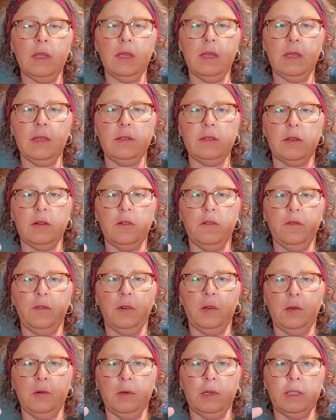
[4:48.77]
So
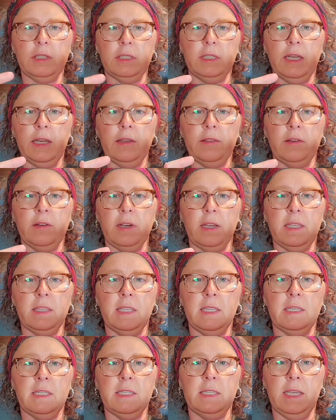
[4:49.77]
forward together and
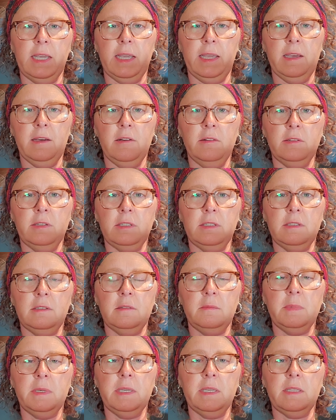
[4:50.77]
then down a little
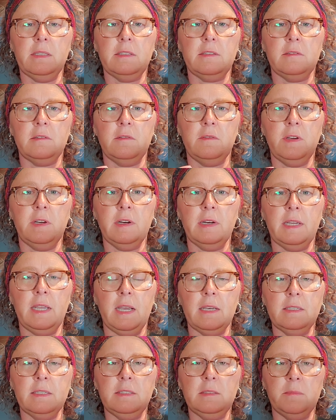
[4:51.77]
bit. So a very
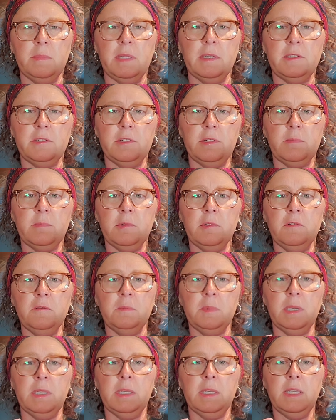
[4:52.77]
isometric
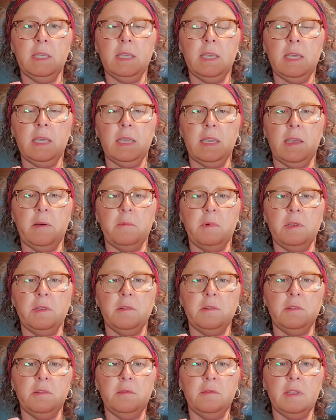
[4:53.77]
movement. And when you
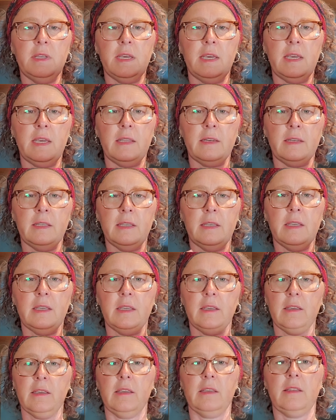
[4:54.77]
do that,
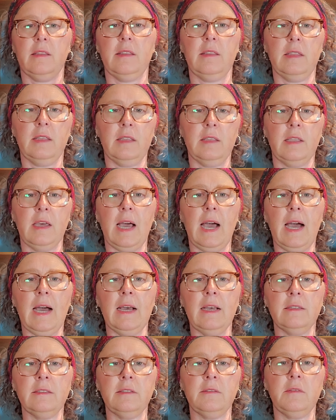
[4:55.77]
the
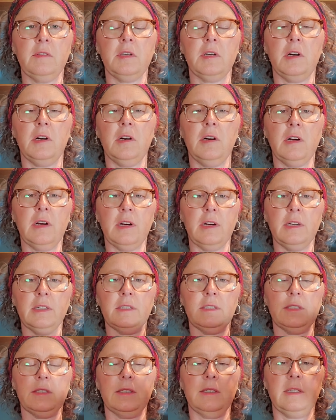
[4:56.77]
eyes of the
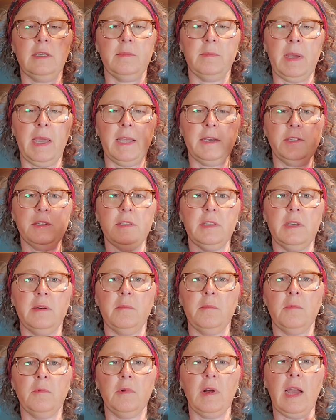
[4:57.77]
heart, imagine
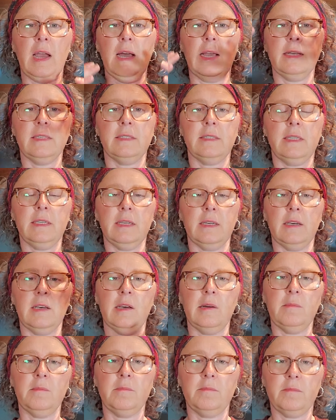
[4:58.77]
them rising
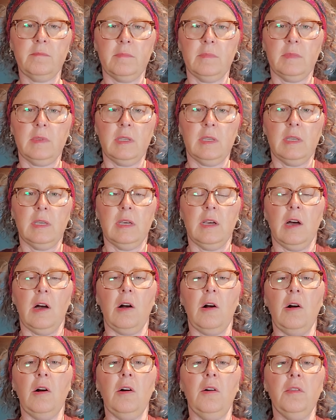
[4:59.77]
up
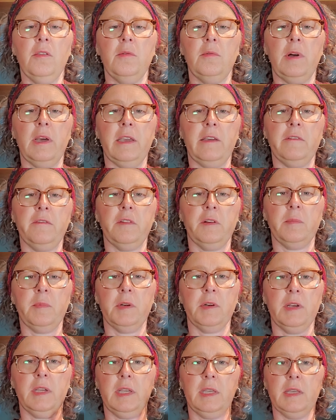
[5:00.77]
all the way from
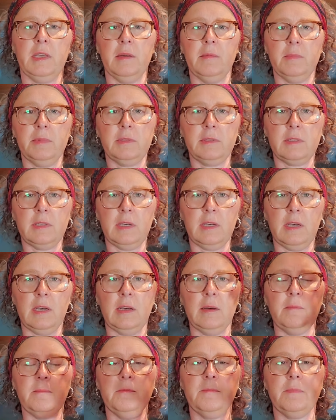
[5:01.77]
your hips
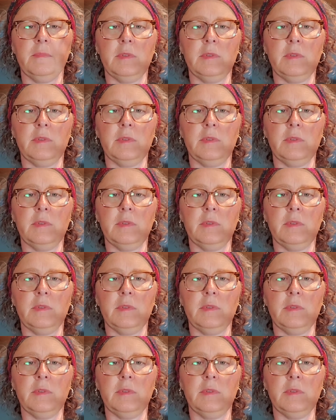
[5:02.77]
up.